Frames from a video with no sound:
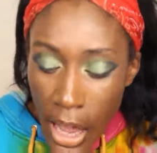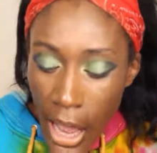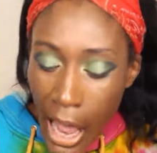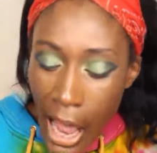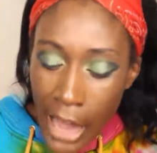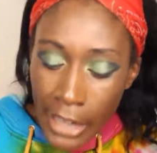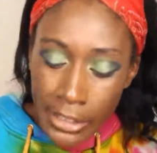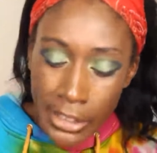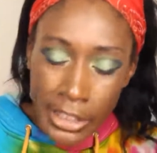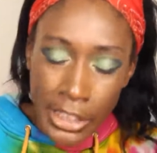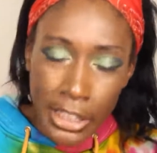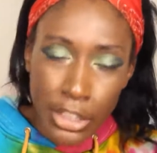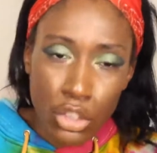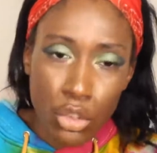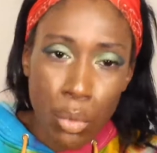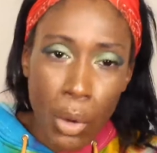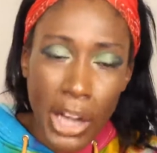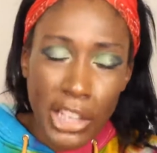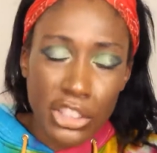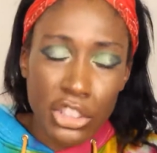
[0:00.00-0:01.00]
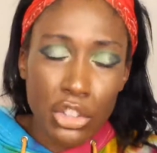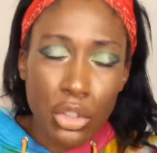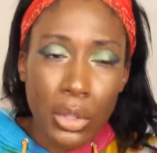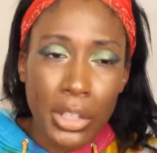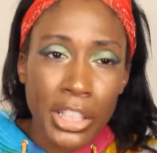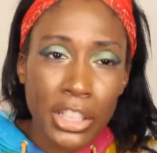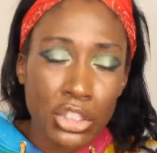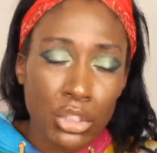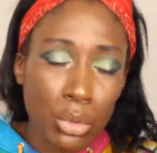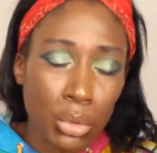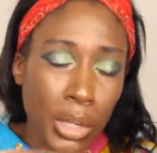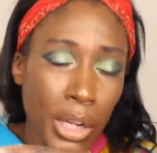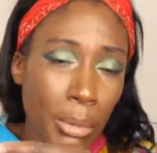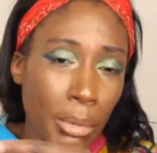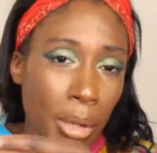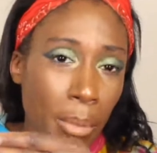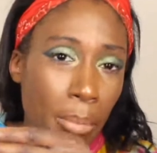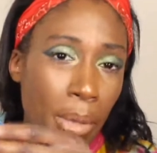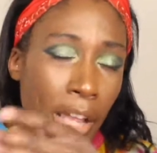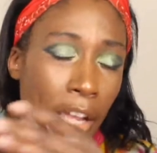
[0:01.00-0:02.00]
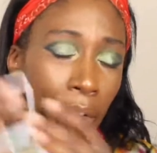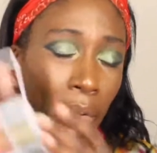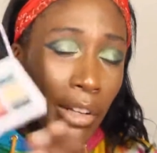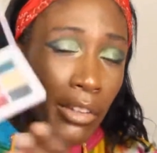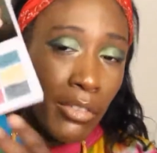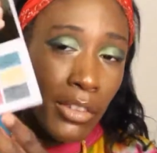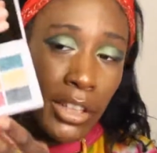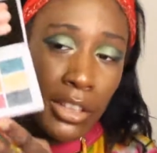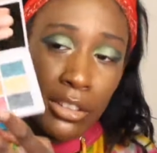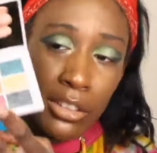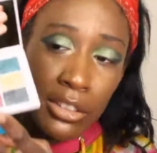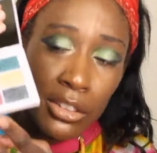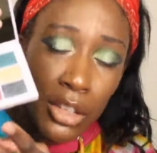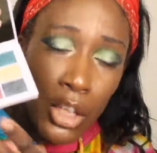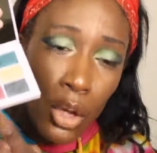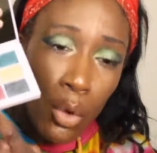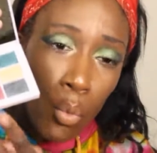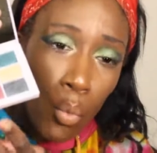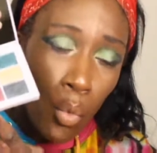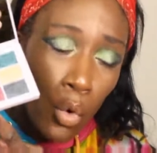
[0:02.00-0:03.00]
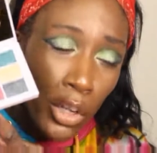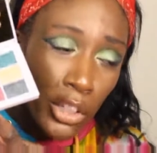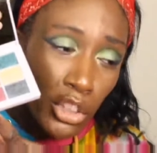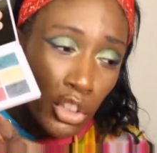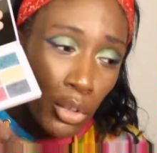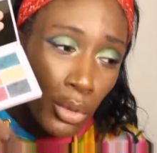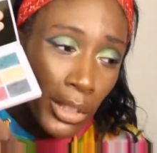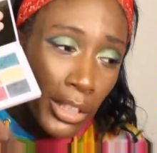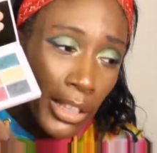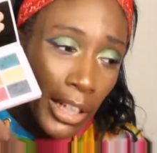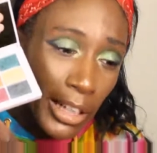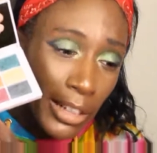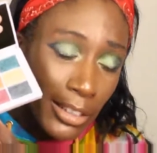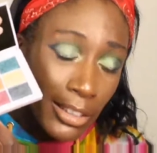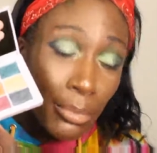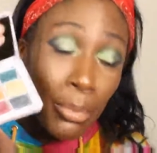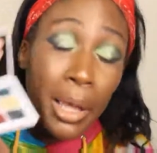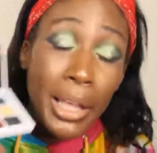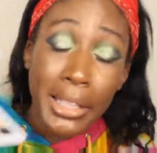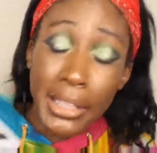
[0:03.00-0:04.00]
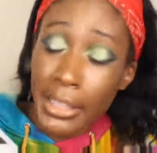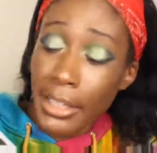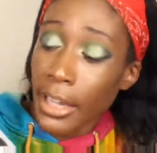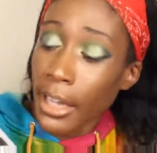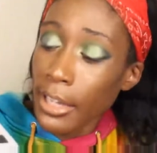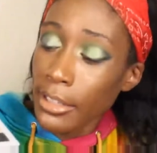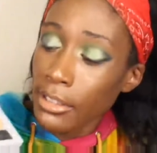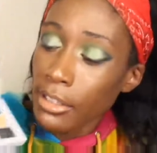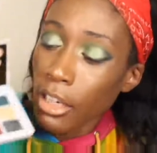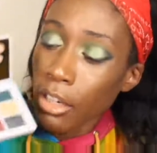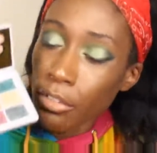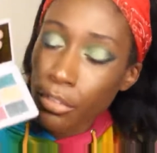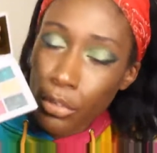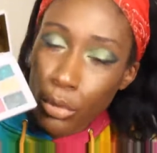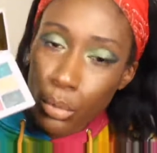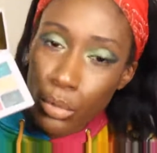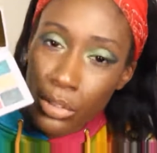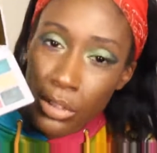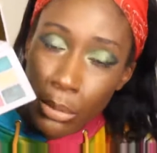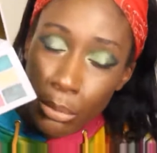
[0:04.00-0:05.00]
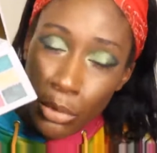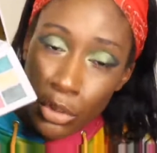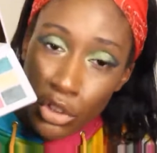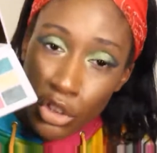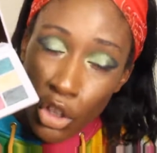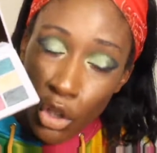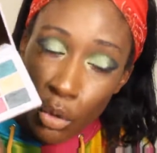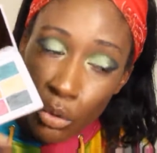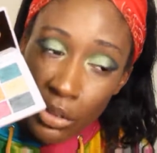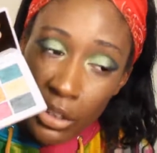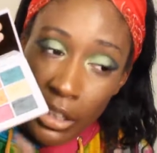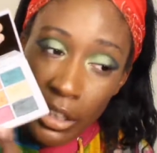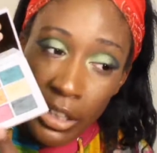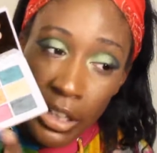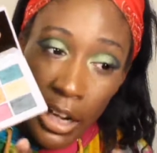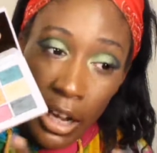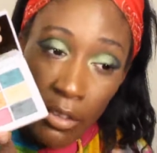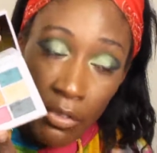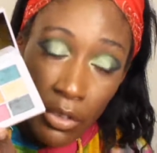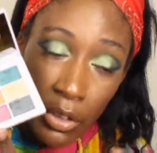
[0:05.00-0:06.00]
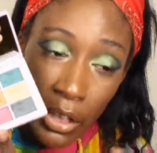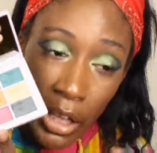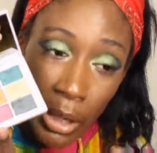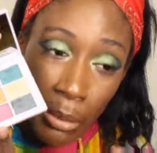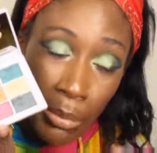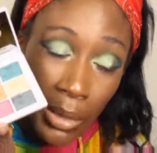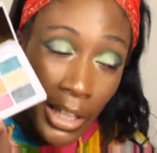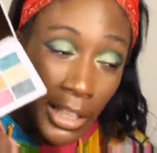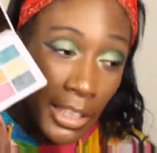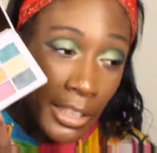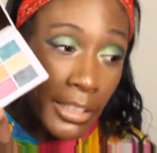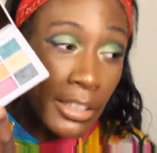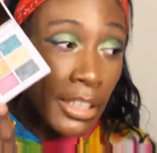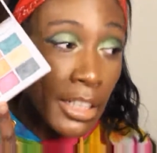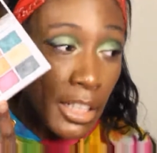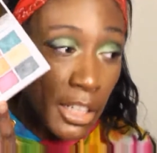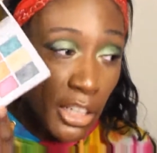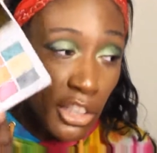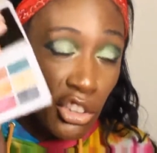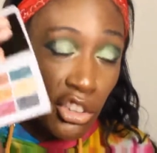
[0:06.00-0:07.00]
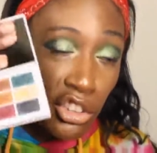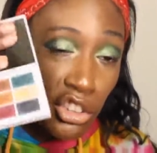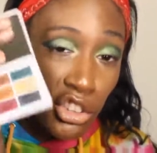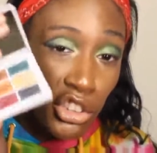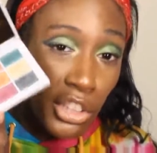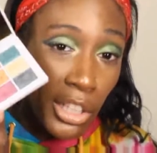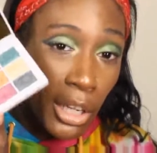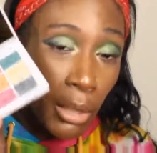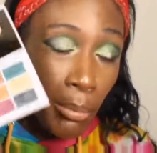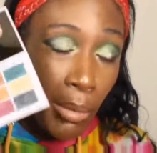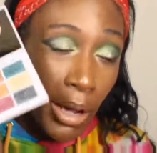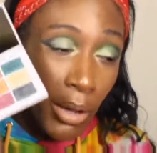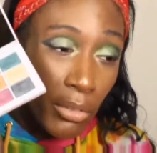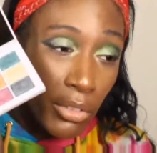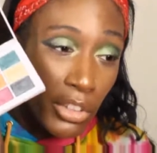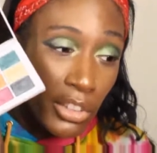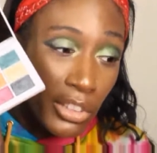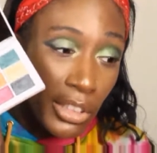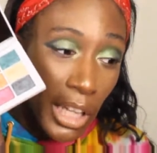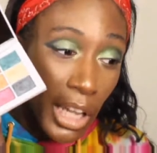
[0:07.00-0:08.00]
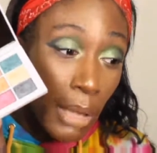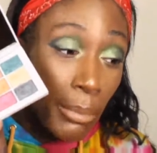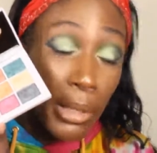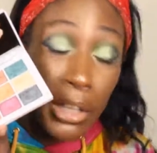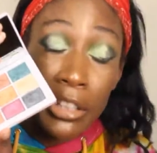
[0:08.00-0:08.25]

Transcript: I did swatches on Instagram comparing this one to the Decadence palette, and it had a few similar tones in it that I felt like made it about the same.